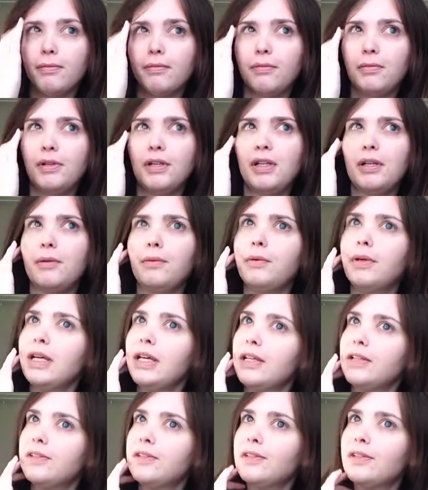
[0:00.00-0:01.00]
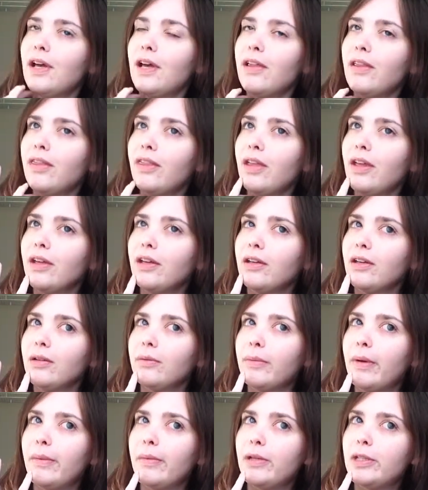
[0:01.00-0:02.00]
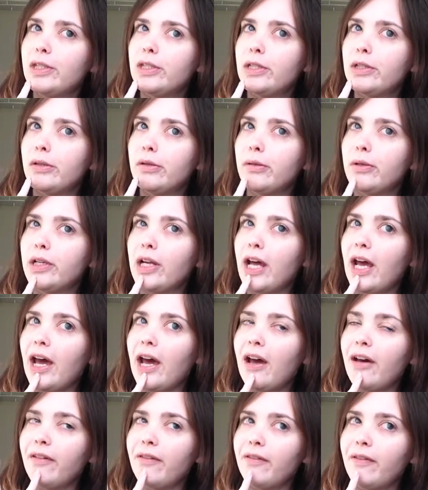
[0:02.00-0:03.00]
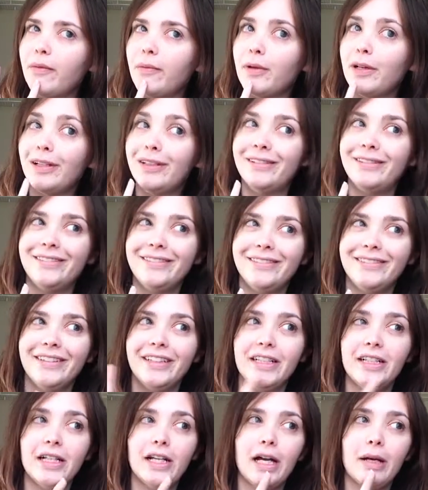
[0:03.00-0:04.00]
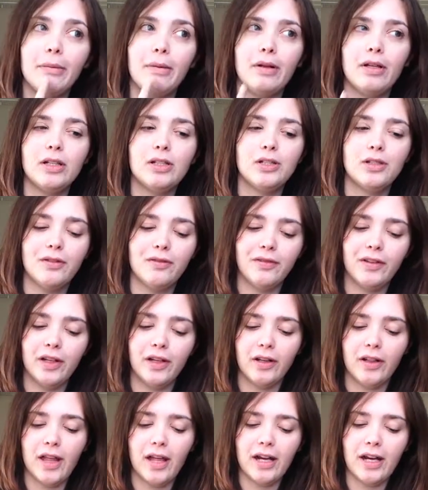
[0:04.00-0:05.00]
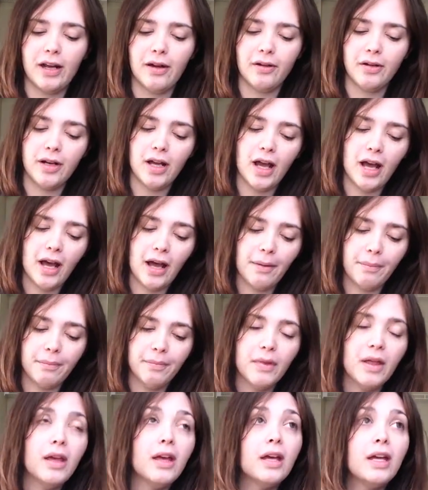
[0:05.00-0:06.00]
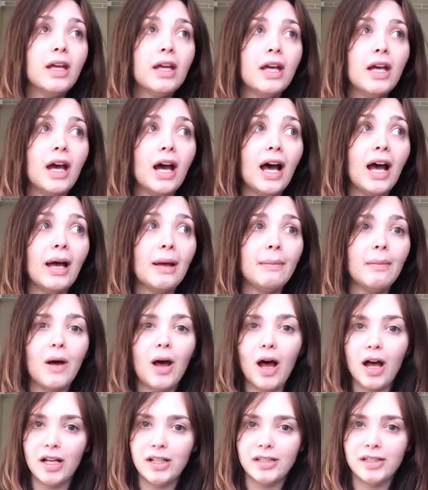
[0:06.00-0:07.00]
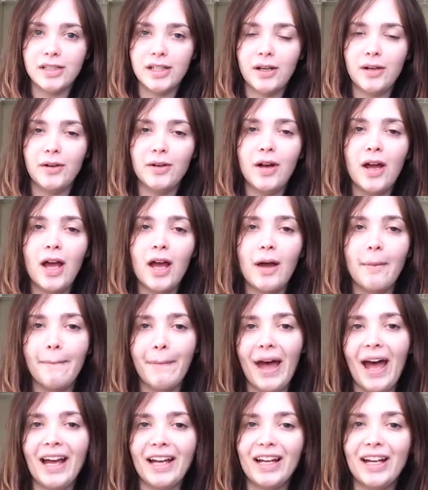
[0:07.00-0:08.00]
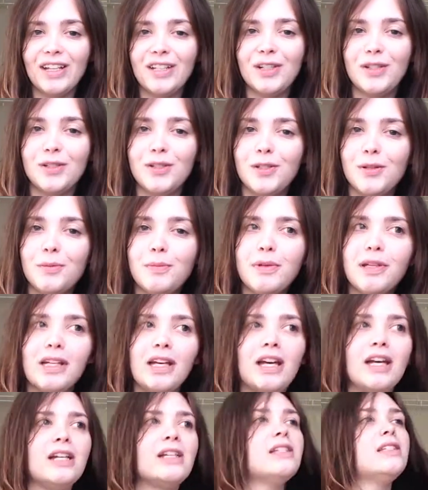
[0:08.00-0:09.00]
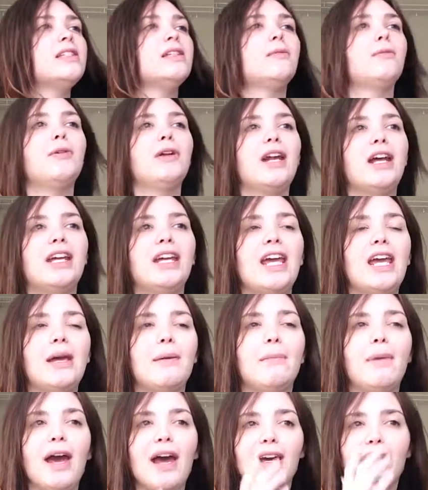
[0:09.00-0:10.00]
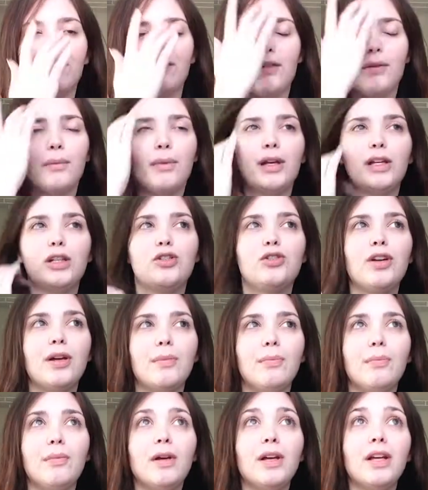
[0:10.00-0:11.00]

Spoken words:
3 weeks, I think. Maybe 2.5. I probably should figure that out. I'm also back on YouTube because when I came back from my trip